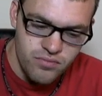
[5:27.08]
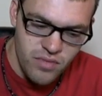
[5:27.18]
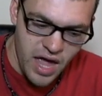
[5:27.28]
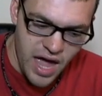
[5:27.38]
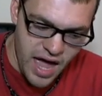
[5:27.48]

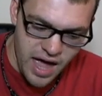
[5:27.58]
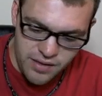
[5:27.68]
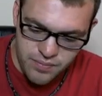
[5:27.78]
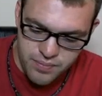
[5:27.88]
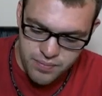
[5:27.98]

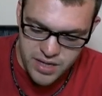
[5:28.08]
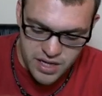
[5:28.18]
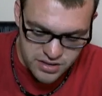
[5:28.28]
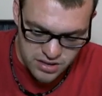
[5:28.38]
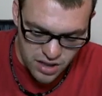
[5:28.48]
and
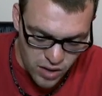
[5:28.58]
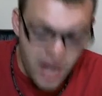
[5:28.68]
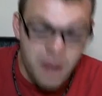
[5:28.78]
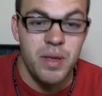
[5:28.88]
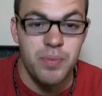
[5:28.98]
because a
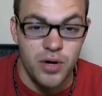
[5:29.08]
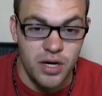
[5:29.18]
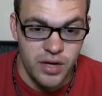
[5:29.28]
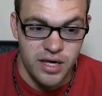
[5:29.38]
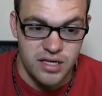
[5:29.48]
lot of people are going to
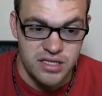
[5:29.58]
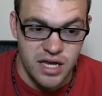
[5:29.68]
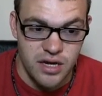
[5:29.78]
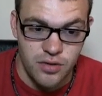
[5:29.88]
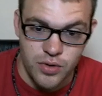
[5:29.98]
like the
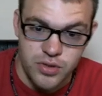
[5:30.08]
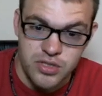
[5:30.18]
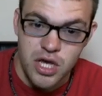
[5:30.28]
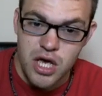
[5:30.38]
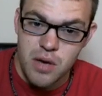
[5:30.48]
state of the
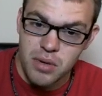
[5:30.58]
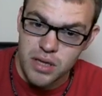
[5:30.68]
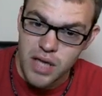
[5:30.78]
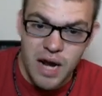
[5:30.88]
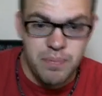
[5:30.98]
roots, but a
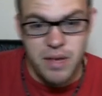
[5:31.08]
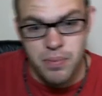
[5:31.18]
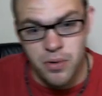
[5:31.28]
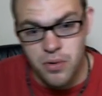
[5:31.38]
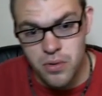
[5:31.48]
lot of
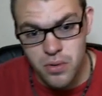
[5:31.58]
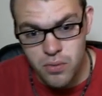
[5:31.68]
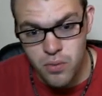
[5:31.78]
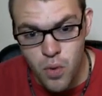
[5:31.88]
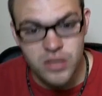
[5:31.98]
people
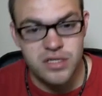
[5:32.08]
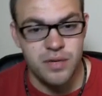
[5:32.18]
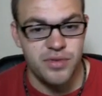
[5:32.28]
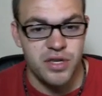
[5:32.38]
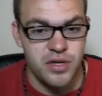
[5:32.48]
want
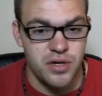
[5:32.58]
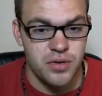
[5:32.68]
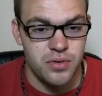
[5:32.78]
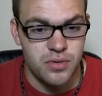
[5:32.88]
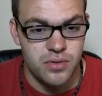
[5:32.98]
something new.
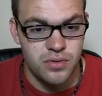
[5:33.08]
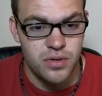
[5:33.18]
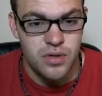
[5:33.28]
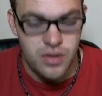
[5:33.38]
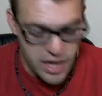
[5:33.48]

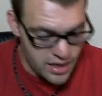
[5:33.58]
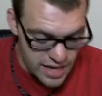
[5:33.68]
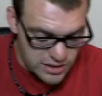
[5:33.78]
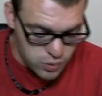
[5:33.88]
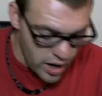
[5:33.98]
Okay,
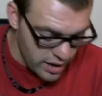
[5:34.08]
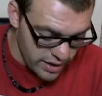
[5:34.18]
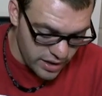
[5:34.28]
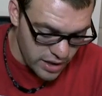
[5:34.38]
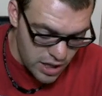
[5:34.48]
that's why
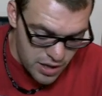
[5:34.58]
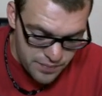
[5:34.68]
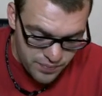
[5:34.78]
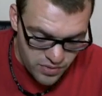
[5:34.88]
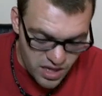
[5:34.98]
like
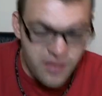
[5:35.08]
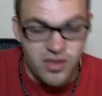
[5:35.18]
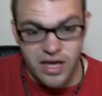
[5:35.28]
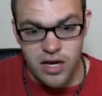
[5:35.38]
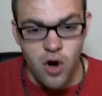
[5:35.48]

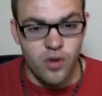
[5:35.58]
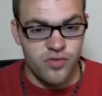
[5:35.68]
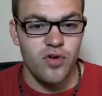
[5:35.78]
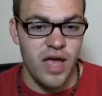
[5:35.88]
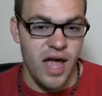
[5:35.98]
Call of
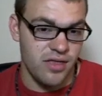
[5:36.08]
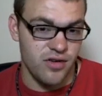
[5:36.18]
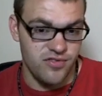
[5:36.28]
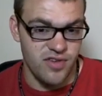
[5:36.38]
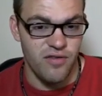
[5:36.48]
Duty had their
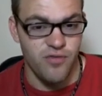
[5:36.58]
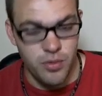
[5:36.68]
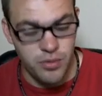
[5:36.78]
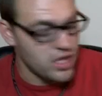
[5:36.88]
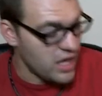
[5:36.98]
set
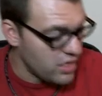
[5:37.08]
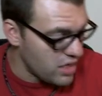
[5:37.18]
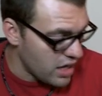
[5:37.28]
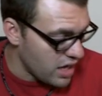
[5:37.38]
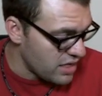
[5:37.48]
formula, and I
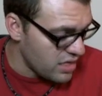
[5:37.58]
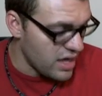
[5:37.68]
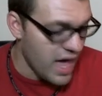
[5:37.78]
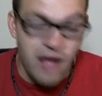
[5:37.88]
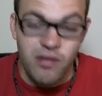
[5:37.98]

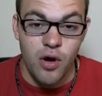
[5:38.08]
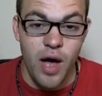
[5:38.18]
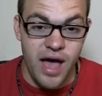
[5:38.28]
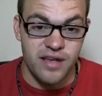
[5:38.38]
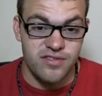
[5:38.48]
think Halo
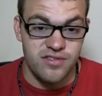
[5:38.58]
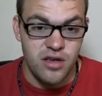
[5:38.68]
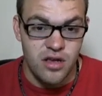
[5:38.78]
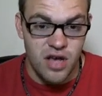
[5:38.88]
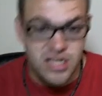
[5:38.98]
has
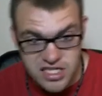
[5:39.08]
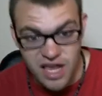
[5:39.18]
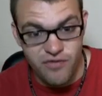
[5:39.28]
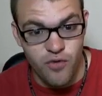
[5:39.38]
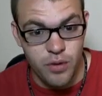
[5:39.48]
a
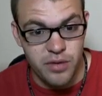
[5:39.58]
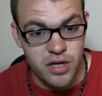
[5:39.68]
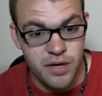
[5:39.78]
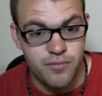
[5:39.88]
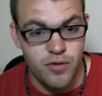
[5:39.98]
set
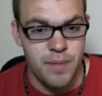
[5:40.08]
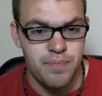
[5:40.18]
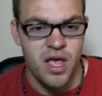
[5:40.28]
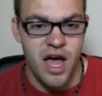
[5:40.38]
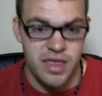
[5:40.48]
formula, right?
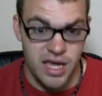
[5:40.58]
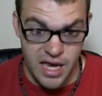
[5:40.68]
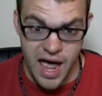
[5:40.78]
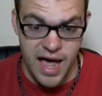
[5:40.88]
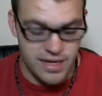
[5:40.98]
I think it
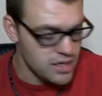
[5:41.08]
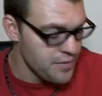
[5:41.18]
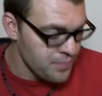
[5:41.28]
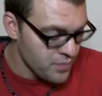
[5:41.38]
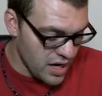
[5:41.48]
has.
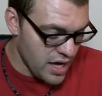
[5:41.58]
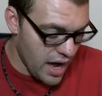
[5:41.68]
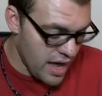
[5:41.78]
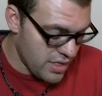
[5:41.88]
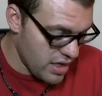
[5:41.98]

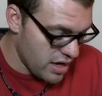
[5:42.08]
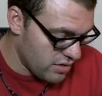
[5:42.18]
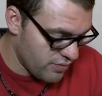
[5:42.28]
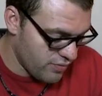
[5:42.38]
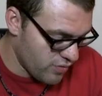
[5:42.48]
I think
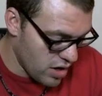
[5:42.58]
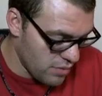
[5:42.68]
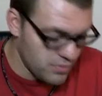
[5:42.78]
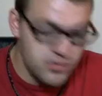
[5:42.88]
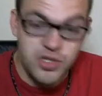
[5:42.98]

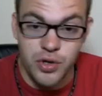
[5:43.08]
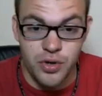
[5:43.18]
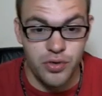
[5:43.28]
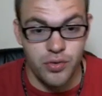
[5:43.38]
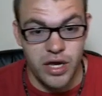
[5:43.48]
from 2 to
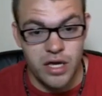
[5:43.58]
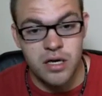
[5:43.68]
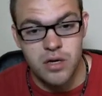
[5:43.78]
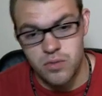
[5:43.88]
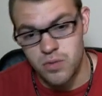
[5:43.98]
3
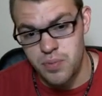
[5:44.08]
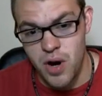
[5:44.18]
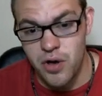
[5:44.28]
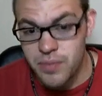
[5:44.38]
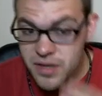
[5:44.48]
would
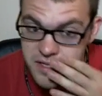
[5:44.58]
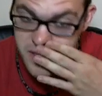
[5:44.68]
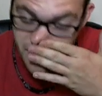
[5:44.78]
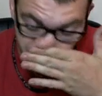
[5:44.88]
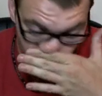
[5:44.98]
probably be the
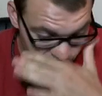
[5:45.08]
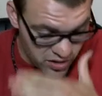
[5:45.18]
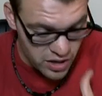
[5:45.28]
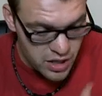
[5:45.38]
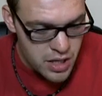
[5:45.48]
set
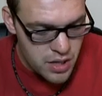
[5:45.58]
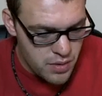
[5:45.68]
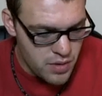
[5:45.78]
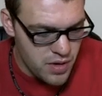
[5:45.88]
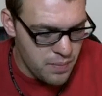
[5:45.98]
formula,
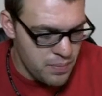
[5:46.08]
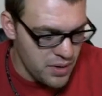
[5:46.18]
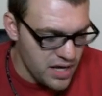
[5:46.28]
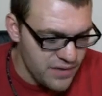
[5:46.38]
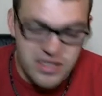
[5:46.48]

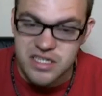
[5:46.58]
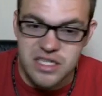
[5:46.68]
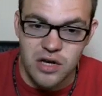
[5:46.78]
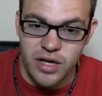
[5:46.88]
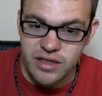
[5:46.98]
but even
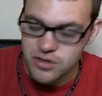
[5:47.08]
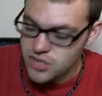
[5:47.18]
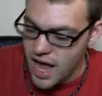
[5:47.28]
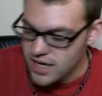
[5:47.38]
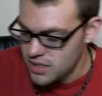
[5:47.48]
still, like there
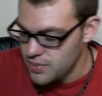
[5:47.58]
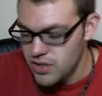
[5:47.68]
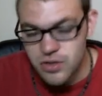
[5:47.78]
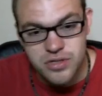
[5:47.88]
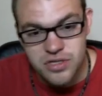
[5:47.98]
has to be
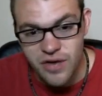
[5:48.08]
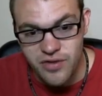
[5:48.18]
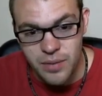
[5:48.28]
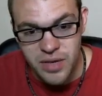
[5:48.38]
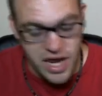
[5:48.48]
new stuff
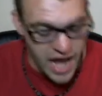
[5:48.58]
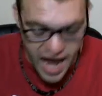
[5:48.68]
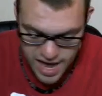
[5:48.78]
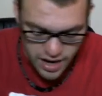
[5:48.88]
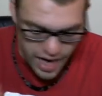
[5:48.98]
coming in.
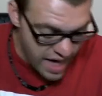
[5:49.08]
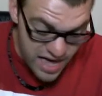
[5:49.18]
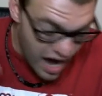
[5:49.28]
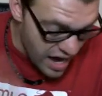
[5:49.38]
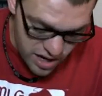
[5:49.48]

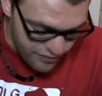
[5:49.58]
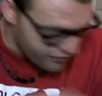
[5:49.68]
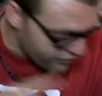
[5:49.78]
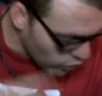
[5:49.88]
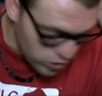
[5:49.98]
I
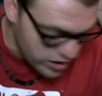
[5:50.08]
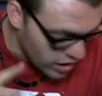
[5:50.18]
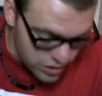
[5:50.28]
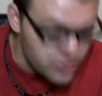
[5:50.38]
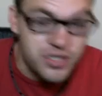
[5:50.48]
fully
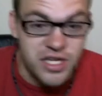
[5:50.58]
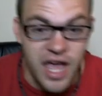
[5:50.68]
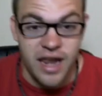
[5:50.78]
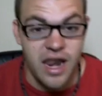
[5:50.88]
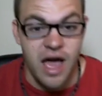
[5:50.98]

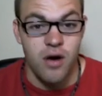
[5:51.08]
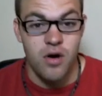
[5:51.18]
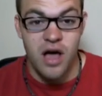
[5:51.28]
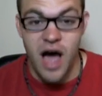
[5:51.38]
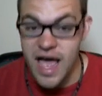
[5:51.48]
understand now.
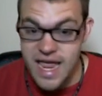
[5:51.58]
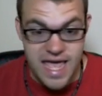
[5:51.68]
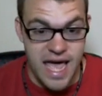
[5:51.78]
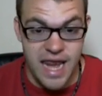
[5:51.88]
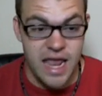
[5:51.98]
I
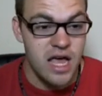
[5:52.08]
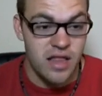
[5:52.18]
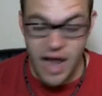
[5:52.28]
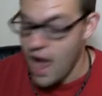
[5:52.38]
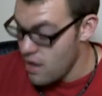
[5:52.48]
get it.
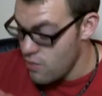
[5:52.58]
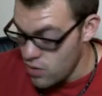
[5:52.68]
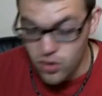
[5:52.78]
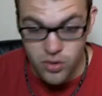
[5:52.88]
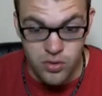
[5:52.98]
Like
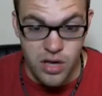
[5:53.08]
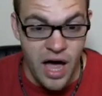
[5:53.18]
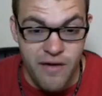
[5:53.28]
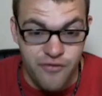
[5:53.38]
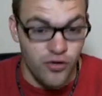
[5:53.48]

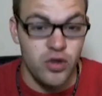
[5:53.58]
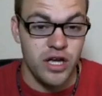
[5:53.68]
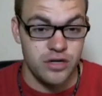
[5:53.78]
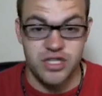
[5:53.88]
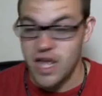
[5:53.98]
I fully
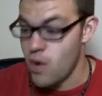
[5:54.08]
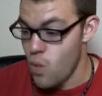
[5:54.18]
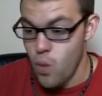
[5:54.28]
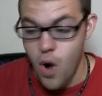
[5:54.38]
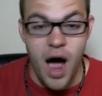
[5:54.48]

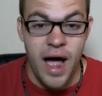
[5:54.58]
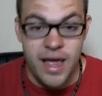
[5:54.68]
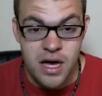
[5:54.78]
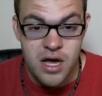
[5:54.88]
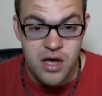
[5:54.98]
understand
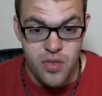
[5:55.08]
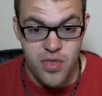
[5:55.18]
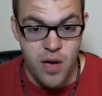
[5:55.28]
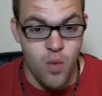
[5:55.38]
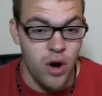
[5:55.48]
why
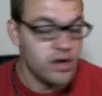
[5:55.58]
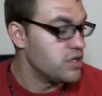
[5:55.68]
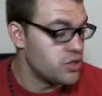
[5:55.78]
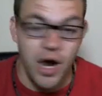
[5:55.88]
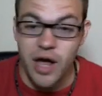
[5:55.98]
they wanted to
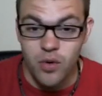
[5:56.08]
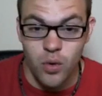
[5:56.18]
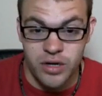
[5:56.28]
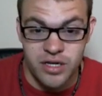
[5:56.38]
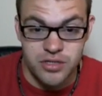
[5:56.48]
try the
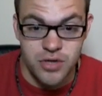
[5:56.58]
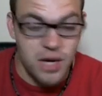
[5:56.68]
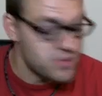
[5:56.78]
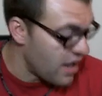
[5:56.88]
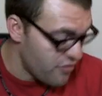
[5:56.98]
ordnance
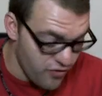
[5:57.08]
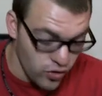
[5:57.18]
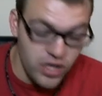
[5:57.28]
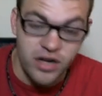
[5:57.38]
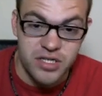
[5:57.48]
drops. I
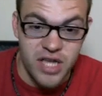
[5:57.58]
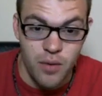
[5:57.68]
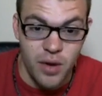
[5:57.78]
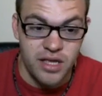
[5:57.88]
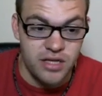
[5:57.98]
fully
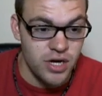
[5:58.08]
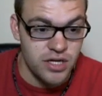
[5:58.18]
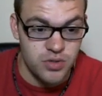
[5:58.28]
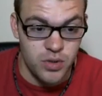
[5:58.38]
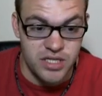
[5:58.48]
understand why they tried to
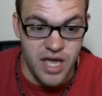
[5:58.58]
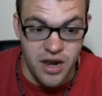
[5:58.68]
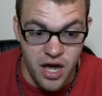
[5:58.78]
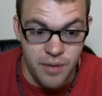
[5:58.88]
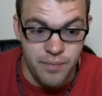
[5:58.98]
switch that up.